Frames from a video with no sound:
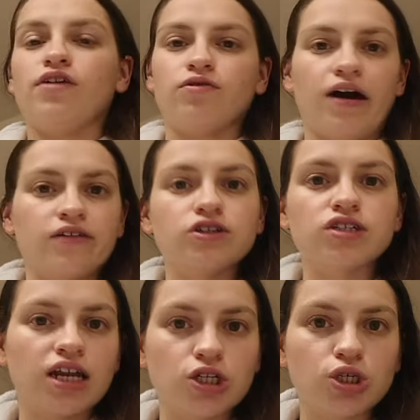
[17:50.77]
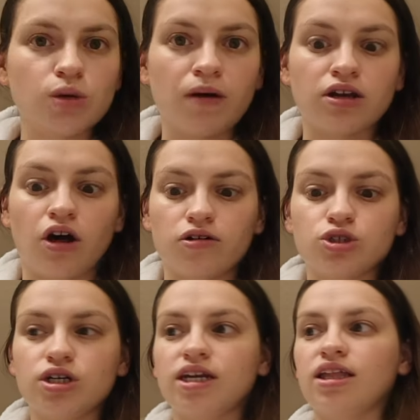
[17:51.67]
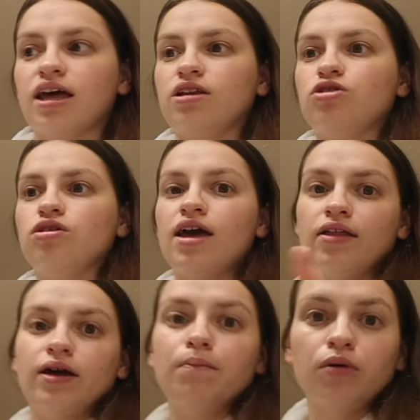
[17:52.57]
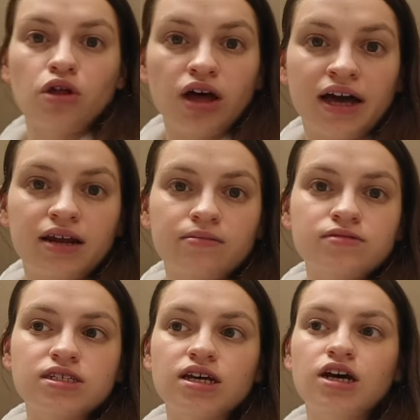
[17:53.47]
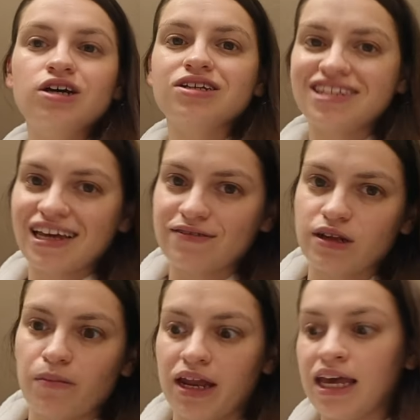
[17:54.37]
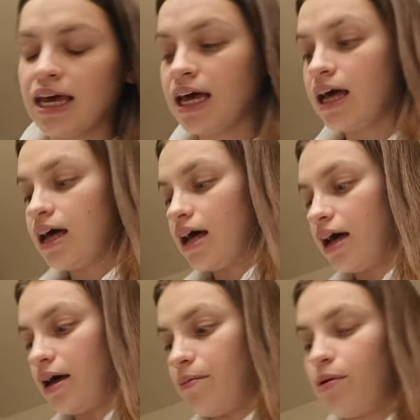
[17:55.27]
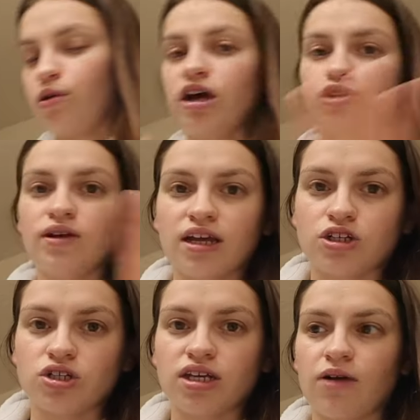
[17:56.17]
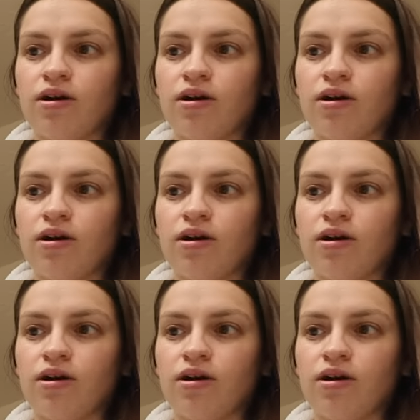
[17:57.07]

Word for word: I'd rather just get it cheap at Dollar Tree and then get like bulk items to save some money. Um, but we're not doing that just yet.